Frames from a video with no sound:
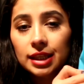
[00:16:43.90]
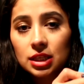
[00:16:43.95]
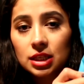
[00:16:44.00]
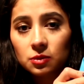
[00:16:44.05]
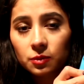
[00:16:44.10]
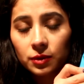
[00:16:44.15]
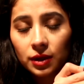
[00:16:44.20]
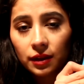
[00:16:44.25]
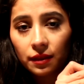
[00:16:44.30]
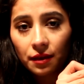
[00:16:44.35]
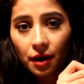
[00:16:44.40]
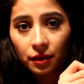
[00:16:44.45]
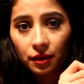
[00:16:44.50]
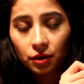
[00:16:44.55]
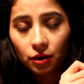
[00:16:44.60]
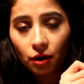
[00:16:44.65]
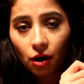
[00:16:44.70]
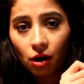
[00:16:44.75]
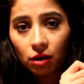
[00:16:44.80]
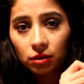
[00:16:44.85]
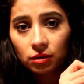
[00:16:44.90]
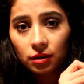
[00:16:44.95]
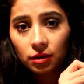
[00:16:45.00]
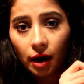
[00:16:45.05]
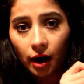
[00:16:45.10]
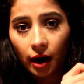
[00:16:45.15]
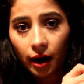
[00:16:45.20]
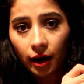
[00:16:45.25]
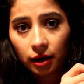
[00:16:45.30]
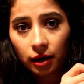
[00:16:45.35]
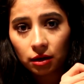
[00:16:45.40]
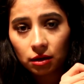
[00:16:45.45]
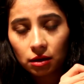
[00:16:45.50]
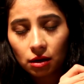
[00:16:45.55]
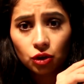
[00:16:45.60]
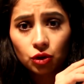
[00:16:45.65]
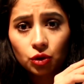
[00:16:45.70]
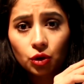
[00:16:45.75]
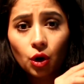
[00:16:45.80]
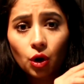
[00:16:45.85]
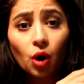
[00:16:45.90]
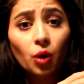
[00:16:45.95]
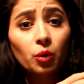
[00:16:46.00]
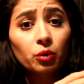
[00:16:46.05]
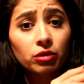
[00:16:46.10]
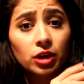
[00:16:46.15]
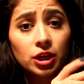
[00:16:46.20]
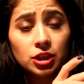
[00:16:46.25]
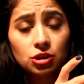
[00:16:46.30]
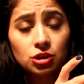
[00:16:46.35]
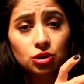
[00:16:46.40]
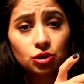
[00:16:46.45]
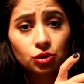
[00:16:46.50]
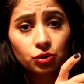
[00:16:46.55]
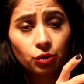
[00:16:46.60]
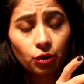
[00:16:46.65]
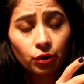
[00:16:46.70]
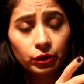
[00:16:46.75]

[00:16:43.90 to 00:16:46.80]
This one, another online. You go register